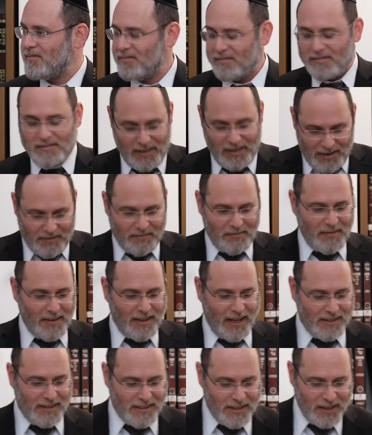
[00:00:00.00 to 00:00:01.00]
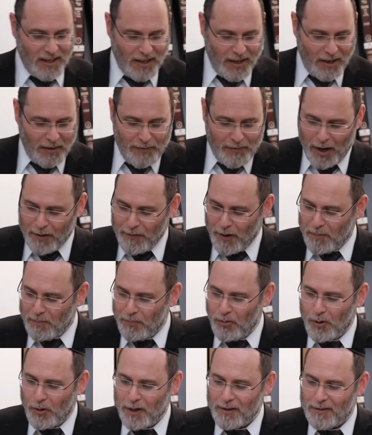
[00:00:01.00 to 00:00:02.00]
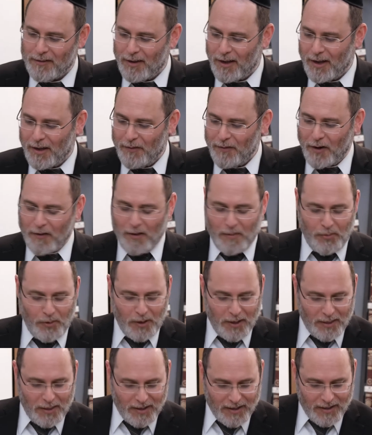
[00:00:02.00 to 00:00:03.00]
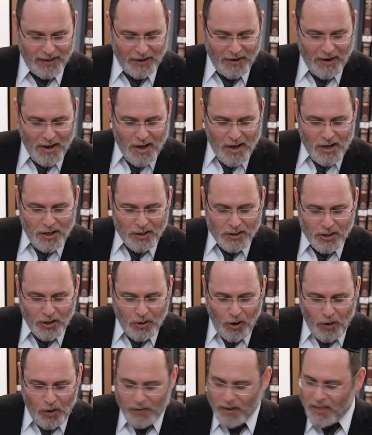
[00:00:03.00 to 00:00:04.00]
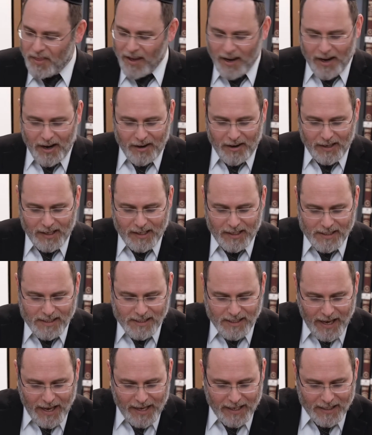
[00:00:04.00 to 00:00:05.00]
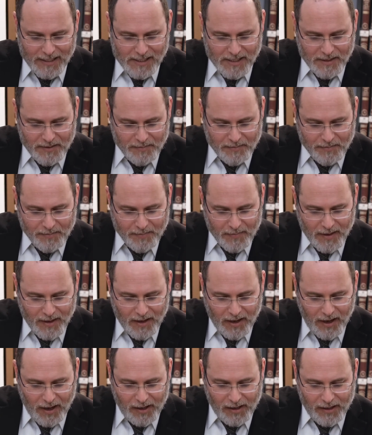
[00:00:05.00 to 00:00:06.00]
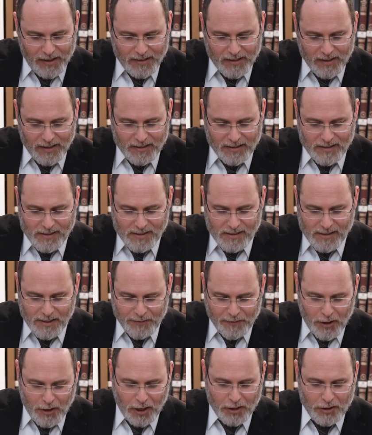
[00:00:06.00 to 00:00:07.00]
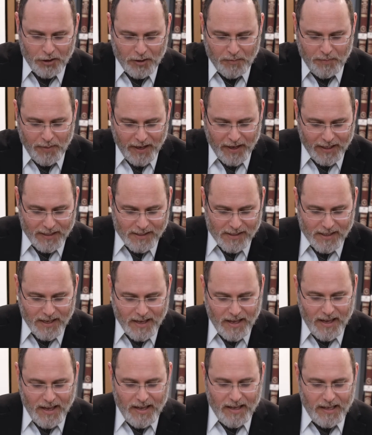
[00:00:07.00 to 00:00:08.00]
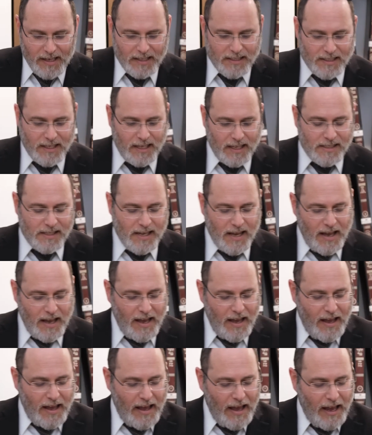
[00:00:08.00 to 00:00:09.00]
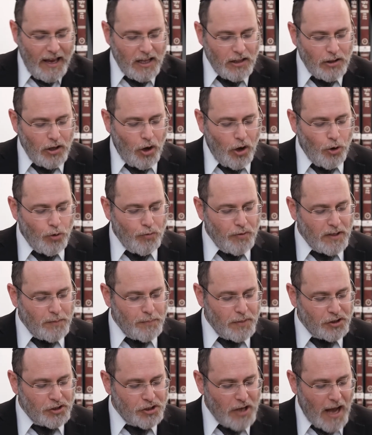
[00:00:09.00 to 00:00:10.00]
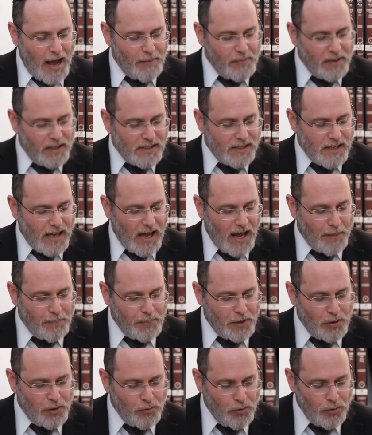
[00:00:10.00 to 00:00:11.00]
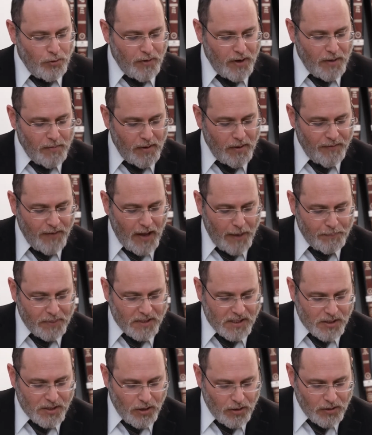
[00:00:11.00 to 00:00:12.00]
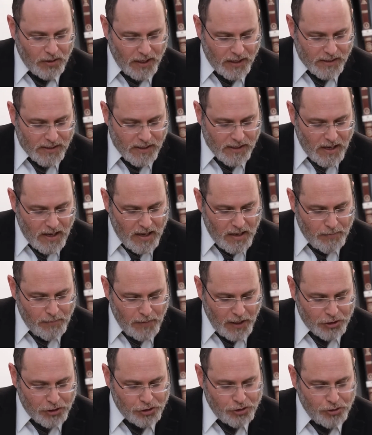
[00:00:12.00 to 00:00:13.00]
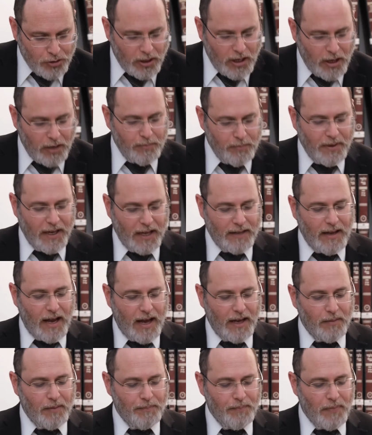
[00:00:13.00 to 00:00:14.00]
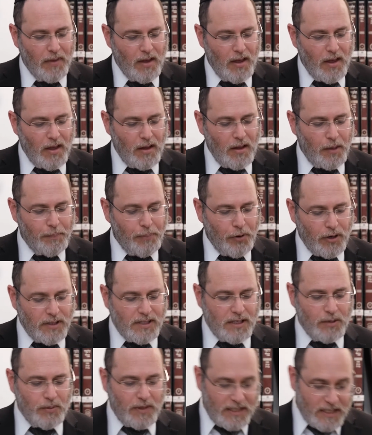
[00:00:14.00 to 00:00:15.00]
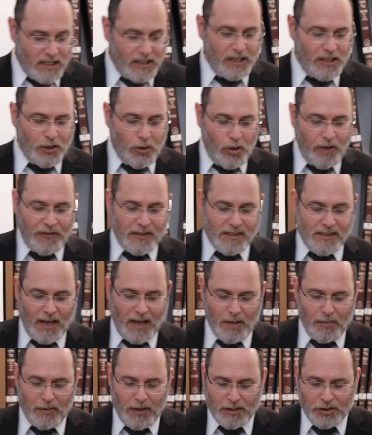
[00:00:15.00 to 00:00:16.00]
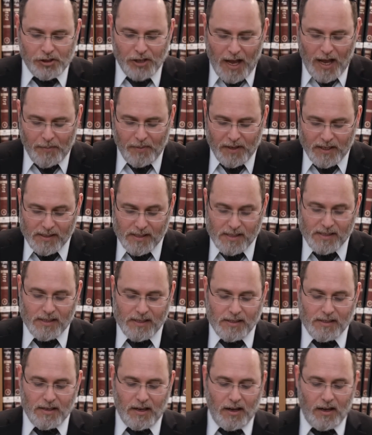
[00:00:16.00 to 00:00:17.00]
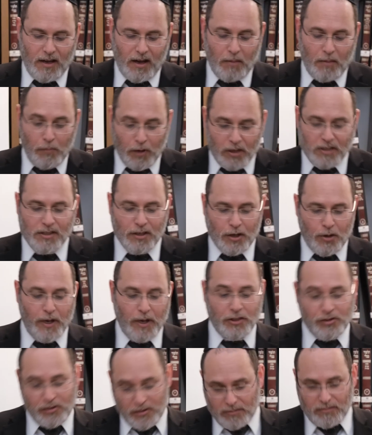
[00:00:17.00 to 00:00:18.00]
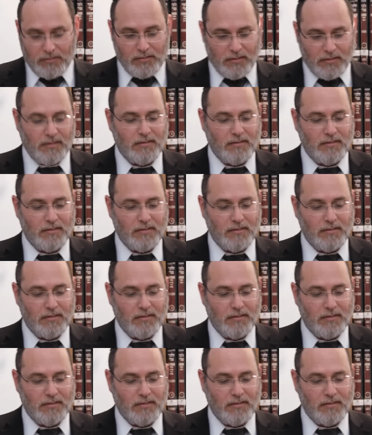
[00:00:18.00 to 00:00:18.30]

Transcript: Okay, that's a very important thing there. So over there he says in Sifkat and Yud Beis, it says, Ein lahorid b'Shabbos hapirurim v'apsoles mel shulchan biyadayim. A person, when he's cleaning off his table on Shabbos, this is a muksa question.